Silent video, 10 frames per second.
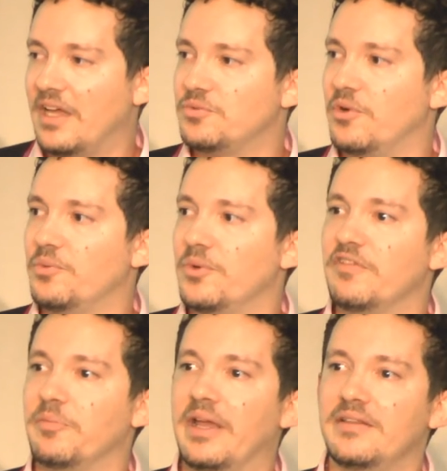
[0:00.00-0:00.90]
that's what
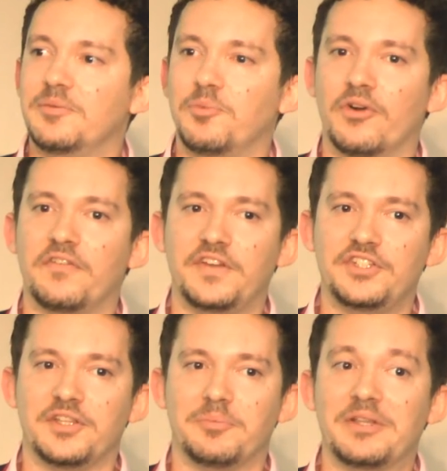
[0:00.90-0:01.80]
would have made it more
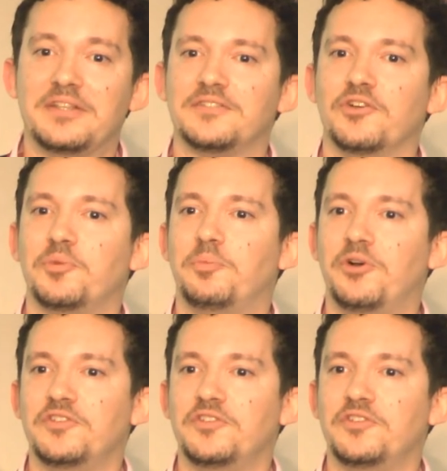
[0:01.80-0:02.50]
efficient. But it's not